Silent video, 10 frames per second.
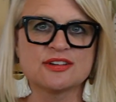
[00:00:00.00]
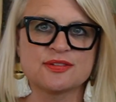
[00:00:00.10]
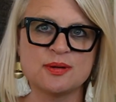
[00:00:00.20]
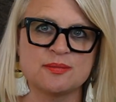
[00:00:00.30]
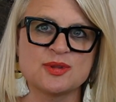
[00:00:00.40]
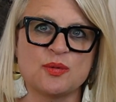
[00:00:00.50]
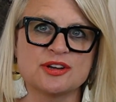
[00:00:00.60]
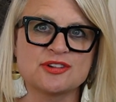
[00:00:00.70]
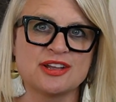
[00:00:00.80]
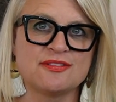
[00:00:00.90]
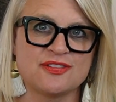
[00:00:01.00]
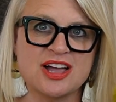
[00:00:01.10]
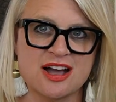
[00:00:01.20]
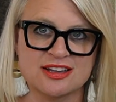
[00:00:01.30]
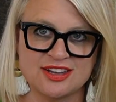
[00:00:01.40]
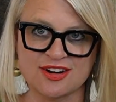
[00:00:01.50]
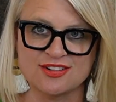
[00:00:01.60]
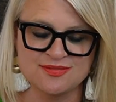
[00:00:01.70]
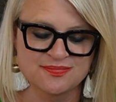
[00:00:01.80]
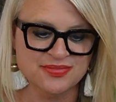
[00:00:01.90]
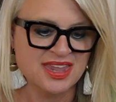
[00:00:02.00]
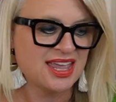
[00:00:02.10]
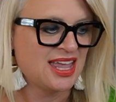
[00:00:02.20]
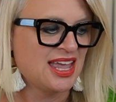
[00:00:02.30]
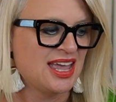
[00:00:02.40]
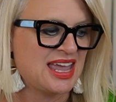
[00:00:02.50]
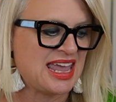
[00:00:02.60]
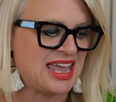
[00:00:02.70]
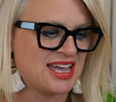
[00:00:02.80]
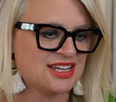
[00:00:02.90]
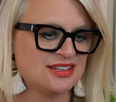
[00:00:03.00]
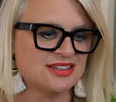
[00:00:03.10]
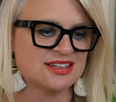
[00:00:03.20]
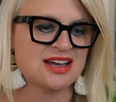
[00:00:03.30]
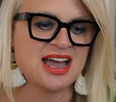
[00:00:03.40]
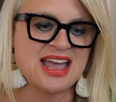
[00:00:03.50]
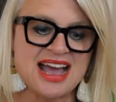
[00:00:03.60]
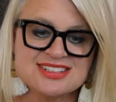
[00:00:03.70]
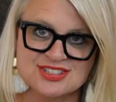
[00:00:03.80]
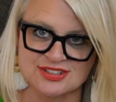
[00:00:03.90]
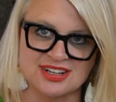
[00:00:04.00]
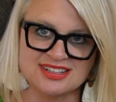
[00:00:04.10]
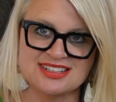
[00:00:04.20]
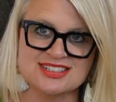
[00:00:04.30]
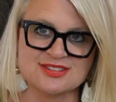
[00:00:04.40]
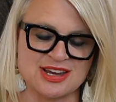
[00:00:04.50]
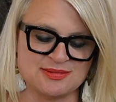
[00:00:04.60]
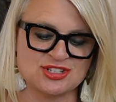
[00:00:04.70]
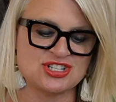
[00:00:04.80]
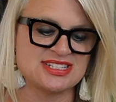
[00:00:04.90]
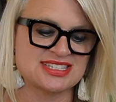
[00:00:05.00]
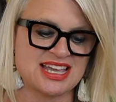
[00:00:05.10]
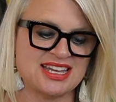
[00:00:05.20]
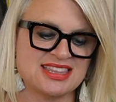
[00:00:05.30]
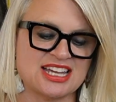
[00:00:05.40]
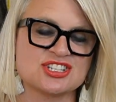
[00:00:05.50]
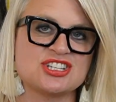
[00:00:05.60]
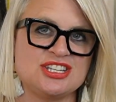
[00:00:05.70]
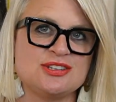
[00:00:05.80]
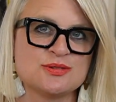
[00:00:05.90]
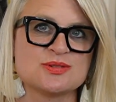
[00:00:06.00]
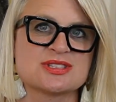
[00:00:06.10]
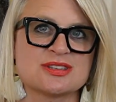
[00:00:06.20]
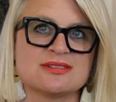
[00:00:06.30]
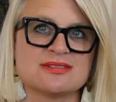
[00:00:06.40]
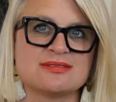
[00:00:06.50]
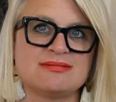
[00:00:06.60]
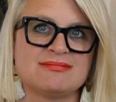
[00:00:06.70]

from the Wandering Flock yarn. And I asked her on Instagram, and she said that she used the